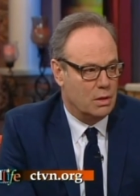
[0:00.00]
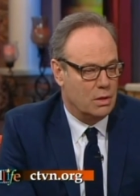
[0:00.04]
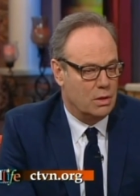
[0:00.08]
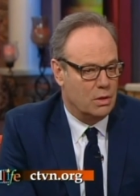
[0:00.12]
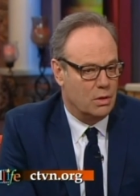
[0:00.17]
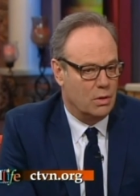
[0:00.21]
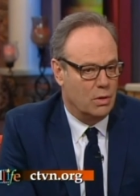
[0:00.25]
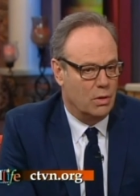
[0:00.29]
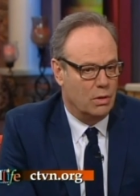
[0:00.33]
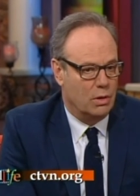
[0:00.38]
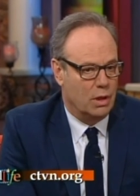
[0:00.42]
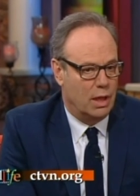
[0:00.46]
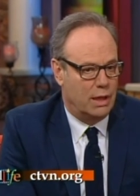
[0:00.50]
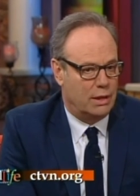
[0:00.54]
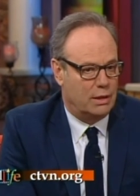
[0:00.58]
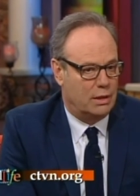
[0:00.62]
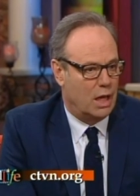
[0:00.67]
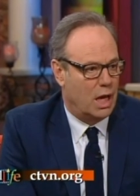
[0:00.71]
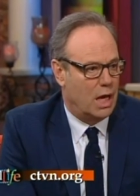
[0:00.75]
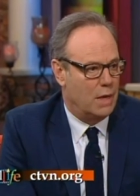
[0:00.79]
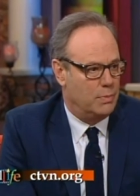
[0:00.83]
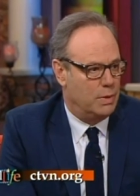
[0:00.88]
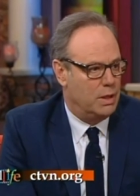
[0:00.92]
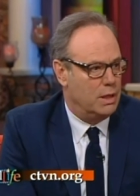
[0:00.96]
You know, like
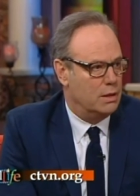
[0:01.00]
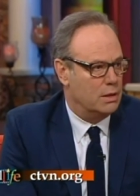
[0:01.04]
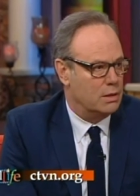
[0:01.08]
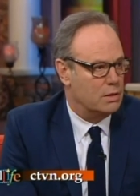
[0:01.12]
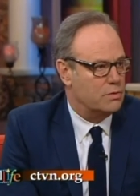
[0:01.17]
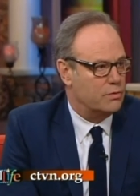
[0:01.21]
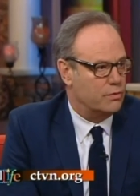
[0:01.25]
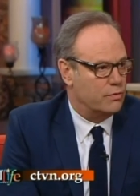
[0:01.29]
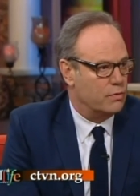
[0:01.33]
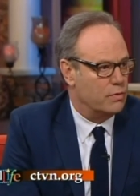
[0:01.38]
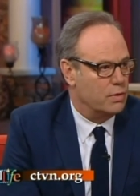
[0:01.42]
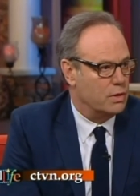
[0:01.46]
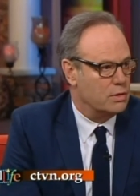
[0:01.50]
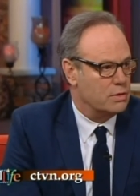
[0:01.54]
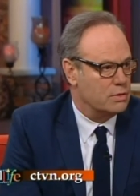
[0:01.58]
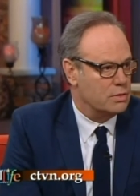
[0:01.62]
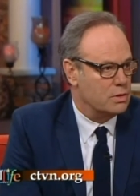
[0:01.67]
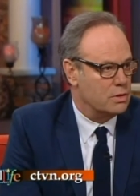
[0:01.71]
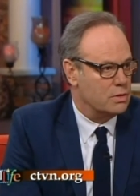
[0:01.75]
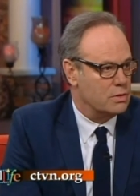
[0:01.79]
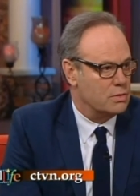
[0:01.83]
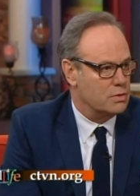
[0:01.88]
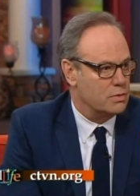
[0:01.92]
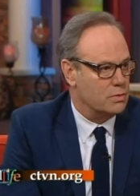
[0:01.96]
diabetes, for mm-hmm.
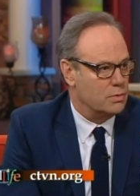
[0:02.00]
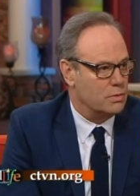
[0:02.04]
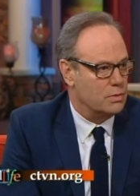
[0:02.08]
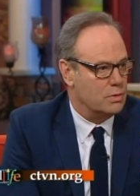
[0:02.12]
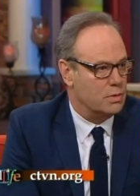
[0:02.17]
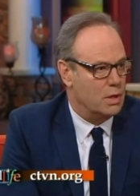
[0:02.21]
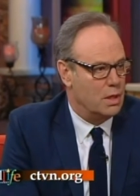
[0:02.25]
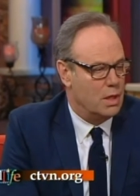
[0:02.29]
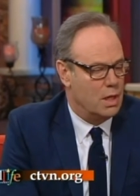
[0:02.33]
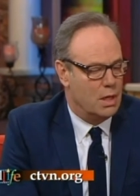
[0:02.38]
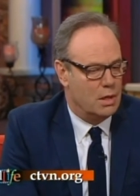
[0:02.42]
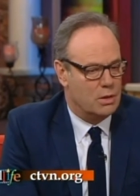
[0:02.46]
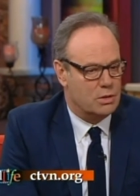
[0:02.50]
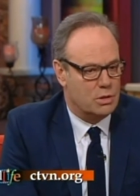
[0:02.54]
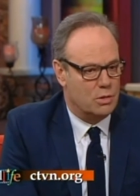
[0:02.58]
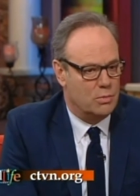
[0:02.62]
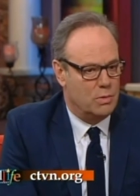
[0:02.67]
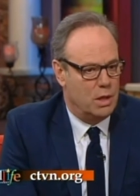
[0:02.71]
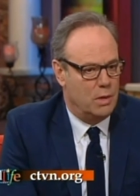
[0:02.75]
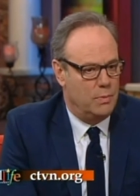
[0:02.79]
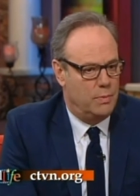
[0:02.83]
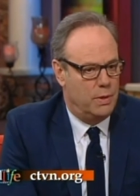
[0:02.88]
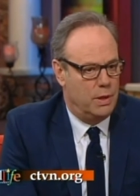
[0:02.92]
instance. Mm -hmm. so many